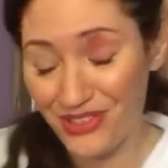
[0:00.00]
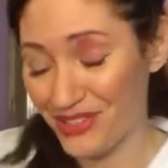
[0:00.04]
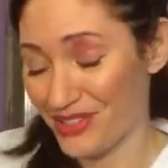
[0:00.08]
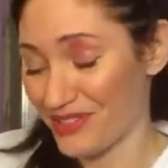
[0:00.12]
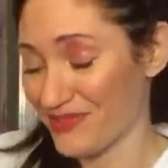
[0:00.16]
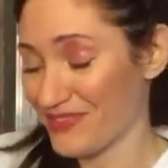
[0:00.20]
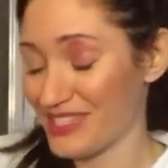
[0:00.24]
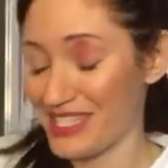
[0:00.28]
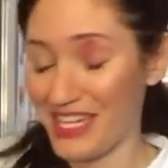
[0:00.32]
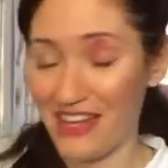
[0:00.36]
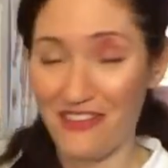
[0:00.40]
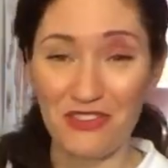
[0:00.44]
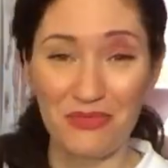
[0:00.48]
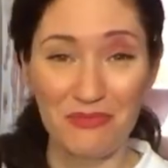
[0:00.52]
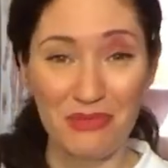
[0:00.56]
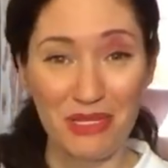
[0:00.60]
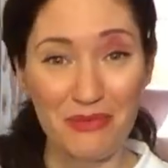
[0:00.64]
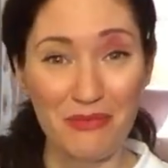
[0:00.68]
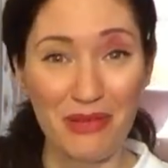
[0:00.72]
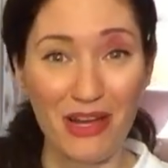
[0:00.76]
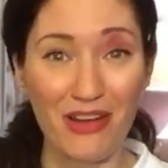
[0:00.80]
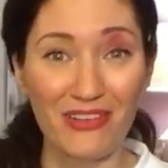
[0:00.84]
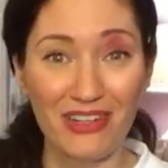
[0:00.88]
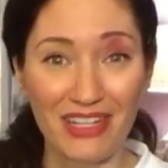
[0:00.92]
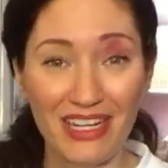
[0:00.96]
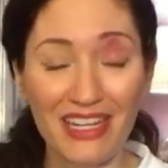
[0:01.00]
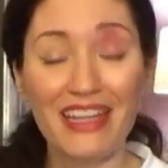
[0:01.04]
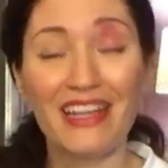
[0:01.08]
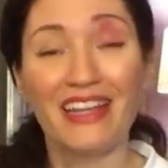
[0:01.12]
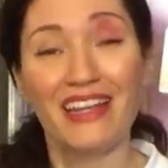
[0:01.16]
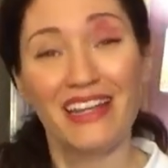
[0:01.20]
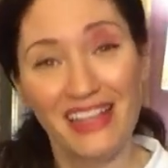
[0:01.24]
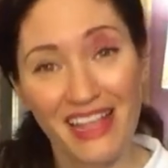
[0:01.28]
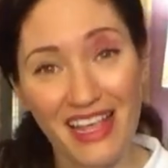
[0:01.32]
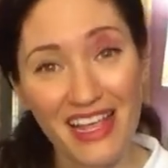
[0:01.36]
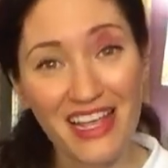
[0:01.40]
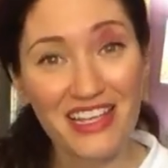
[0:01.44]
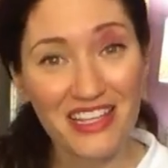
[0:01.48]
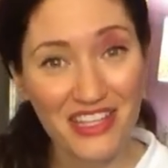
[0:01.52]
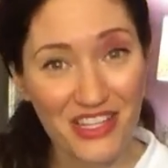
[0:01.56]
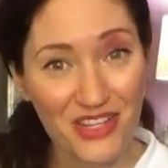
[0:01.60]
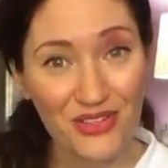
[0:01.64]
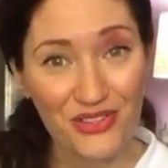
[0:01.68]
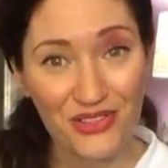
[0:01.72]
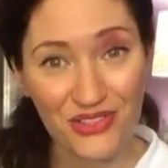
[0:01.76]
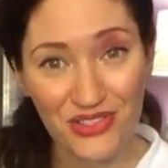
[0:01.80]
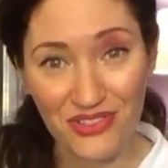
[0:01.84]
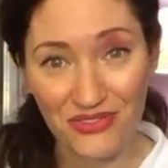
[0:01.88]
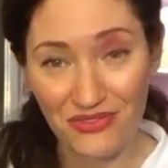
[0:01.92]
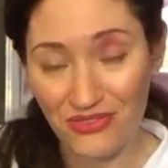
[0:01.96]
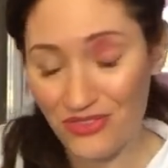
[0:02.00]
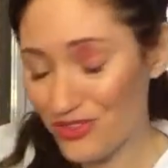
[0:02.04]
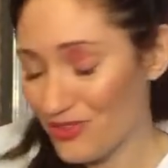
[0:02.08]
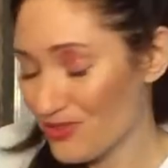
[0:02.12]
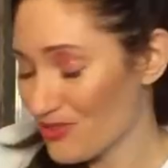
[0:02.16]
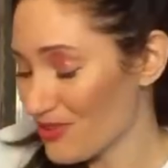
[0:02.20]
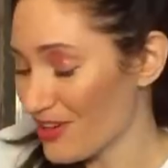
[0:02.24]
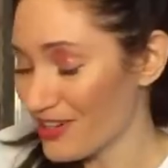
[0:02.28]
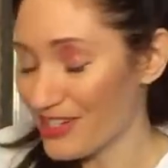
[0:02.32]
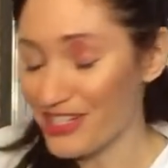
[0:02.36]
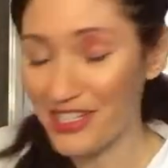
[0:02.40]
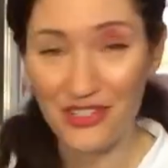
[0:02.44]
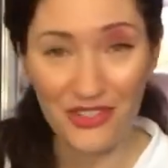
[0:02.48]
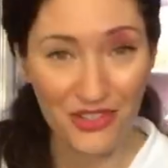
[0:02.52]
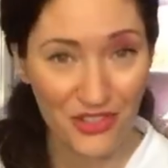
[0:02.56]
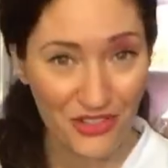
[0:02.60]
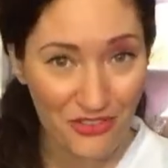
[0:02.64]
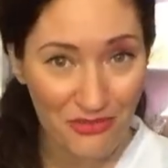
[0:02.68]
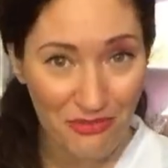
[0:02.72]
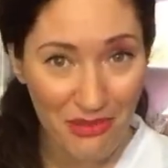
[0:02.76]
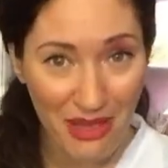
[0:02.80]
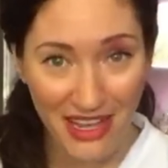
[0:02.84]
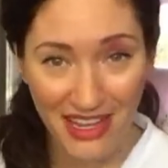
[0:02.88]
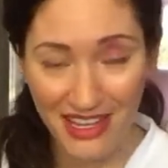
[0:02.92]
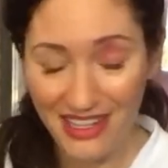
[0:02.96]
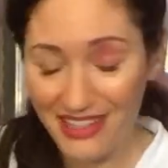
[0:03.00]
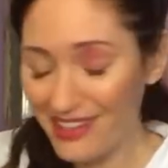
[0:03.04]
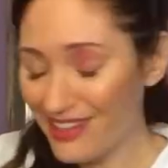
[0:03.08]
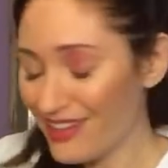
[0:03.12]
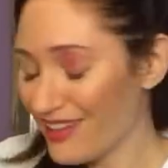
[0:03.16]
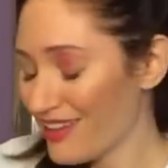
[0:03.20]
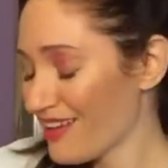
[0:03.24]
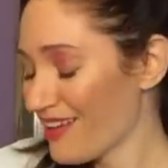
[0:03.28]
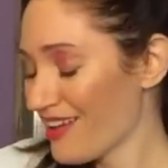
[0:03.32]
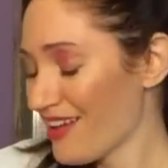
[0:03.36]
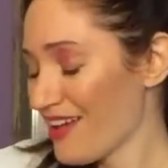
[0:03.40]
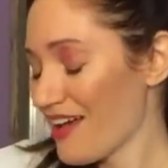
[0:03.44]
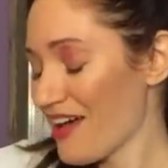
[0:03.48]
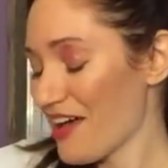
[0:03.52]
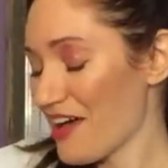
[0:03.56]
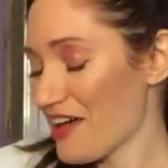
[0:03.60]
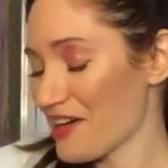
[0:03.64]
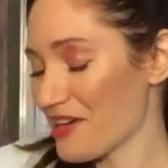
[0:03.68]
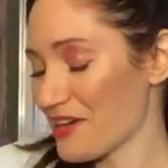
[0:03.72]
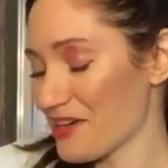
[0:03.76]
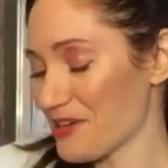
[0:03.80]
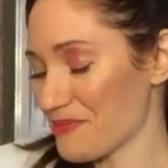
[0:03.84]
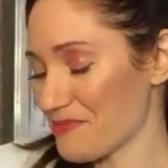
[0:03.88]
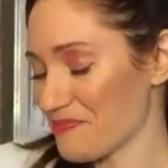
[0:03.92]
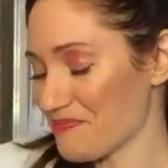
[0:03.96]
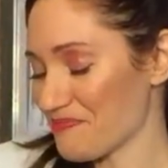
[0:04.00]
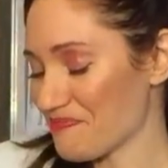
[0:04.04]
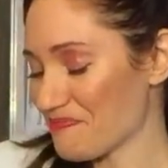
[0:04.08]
Could have saved me about 8 years of chronic nerve pain. I